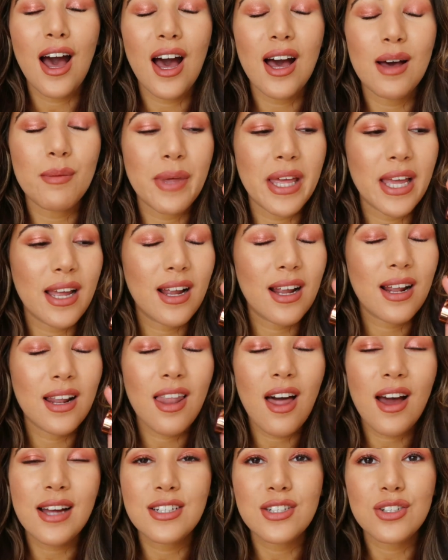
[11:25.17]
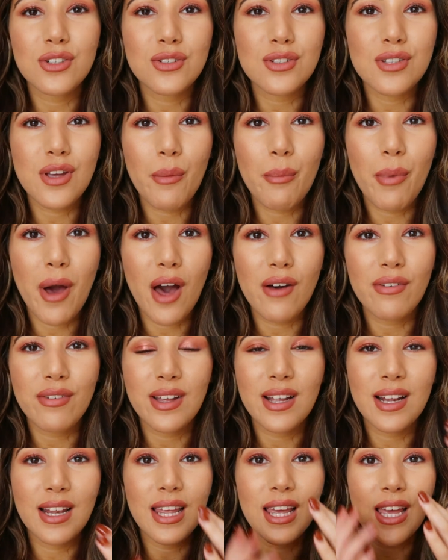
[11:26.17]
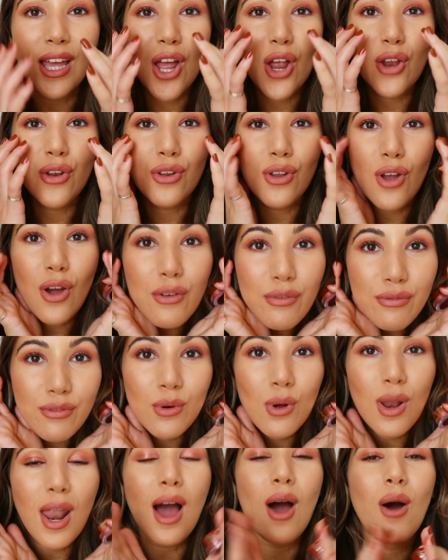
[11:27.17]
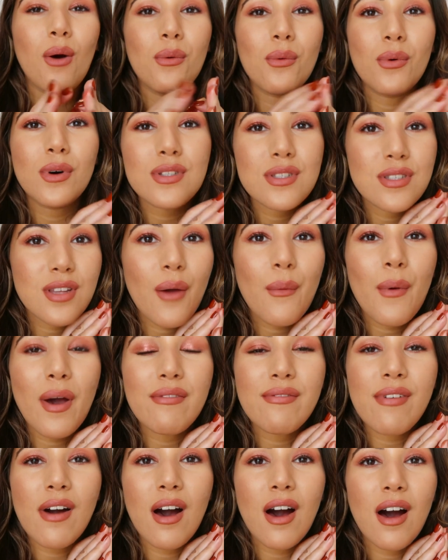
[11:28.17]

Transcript: It glided on so perfectly, no fallout whatsoever.